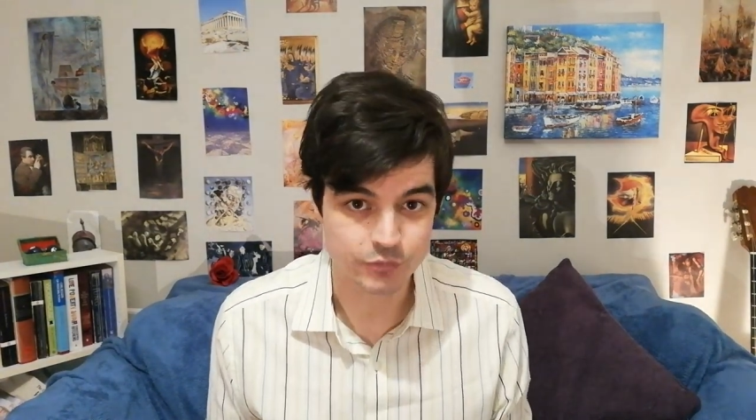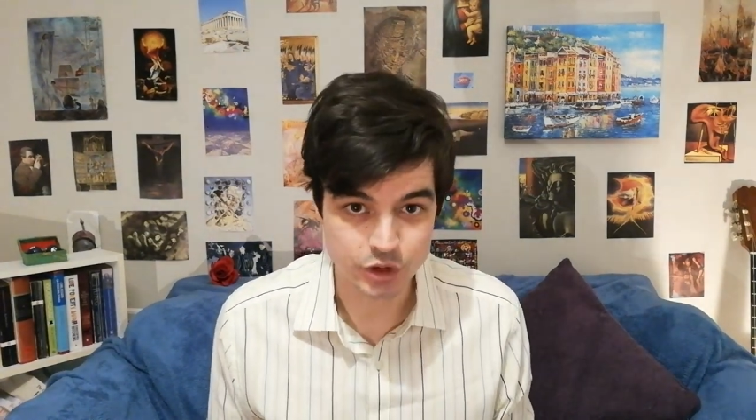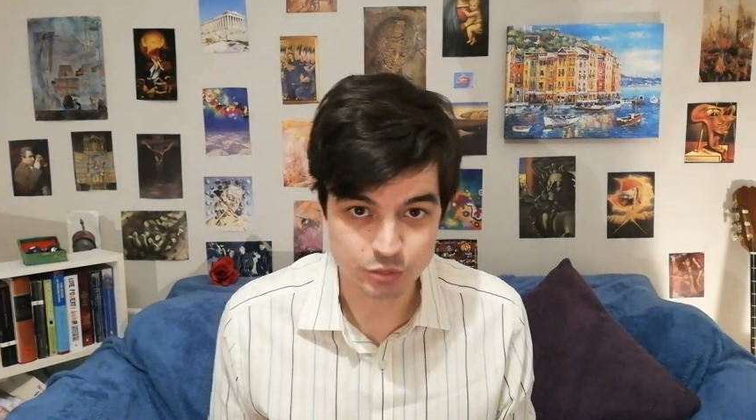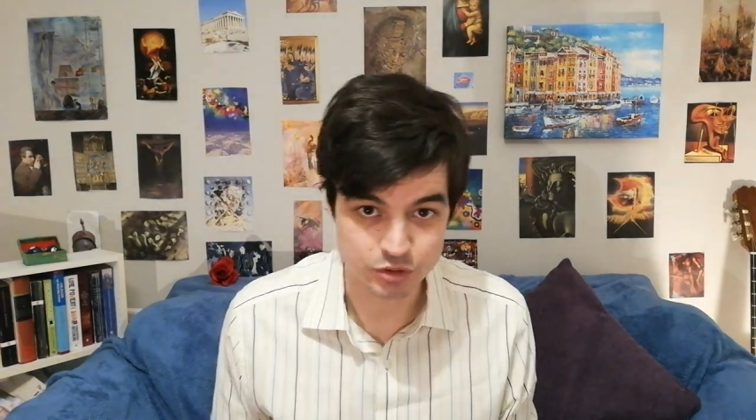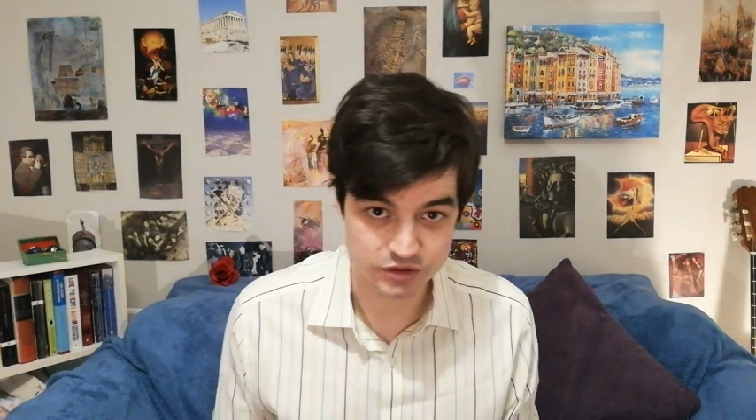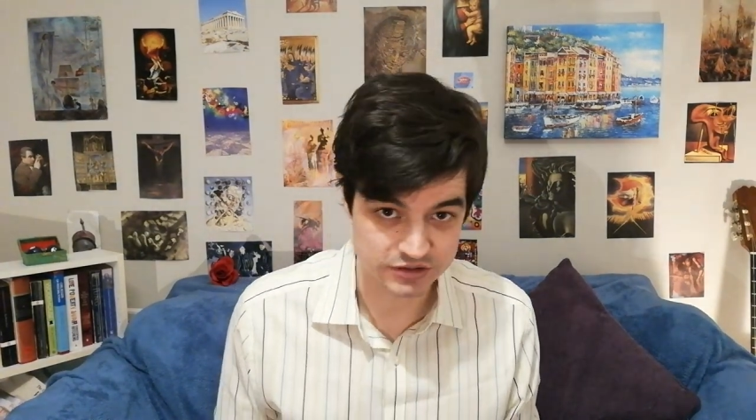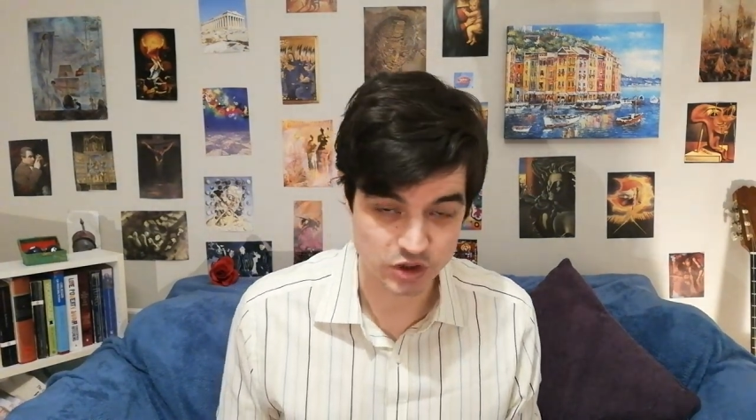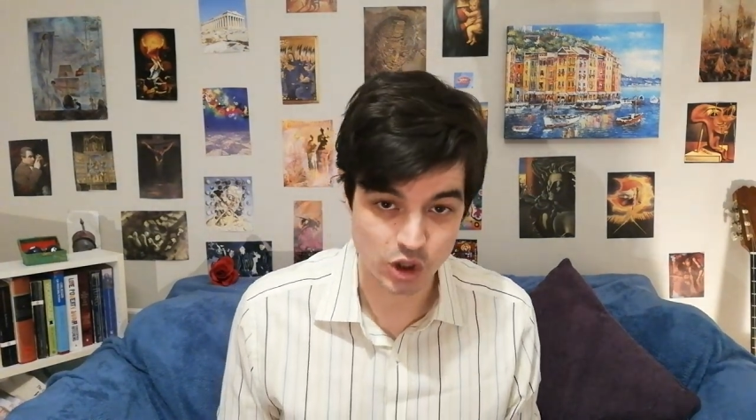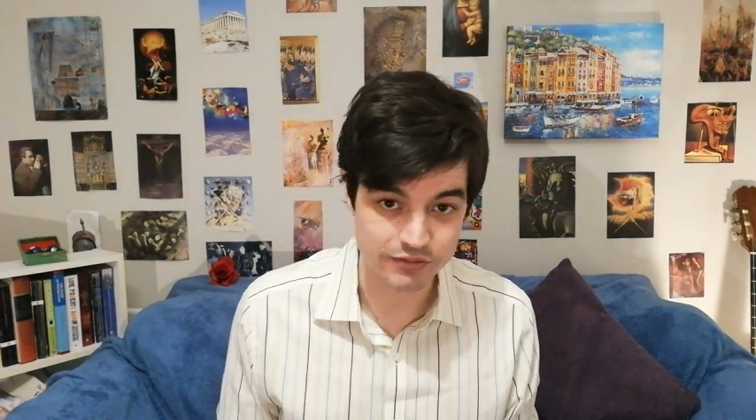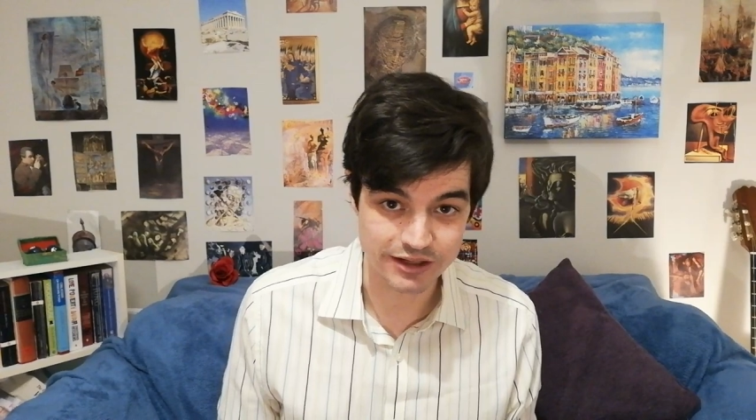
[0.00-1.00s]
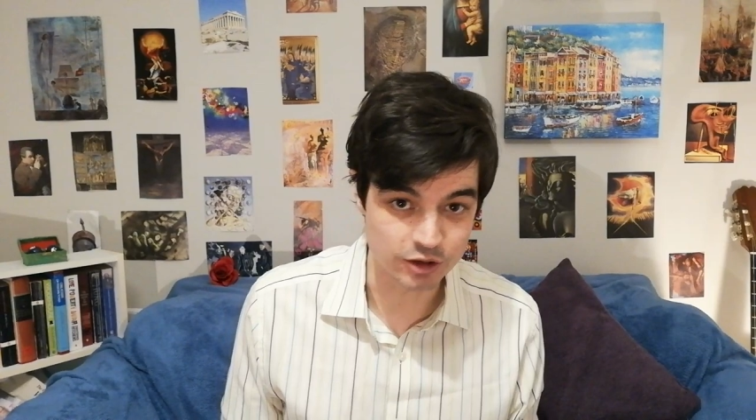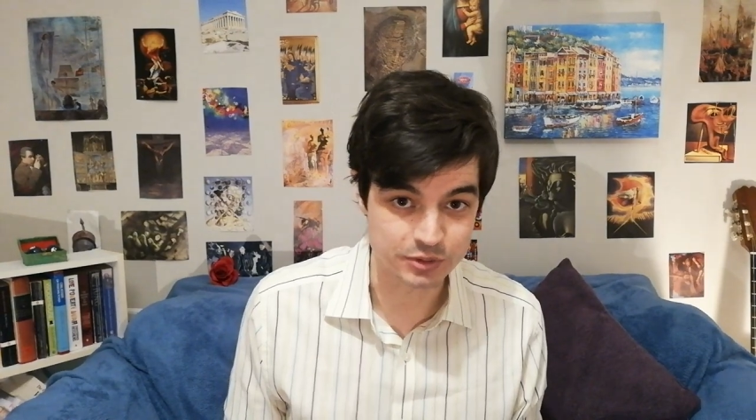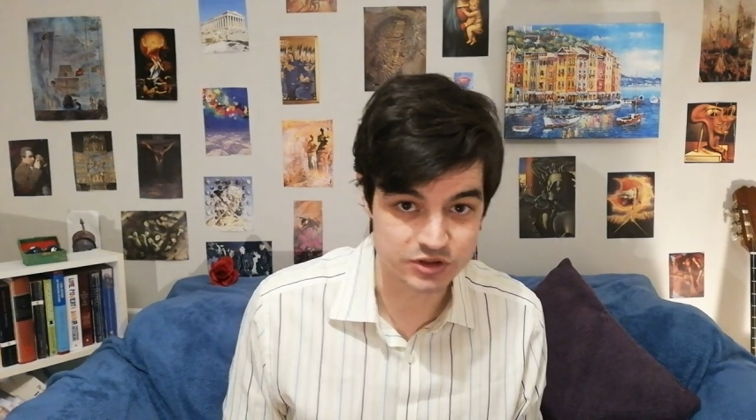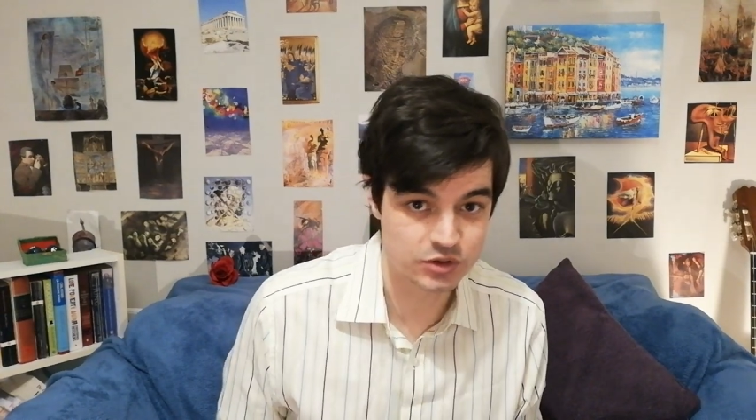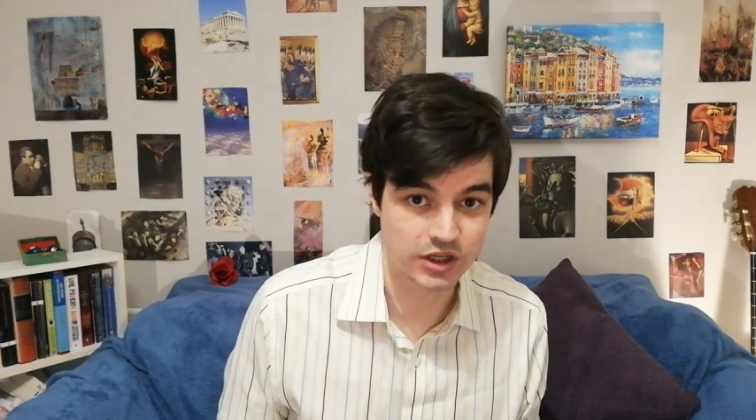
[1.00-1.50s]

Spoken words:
when you pulled its collar a little bit too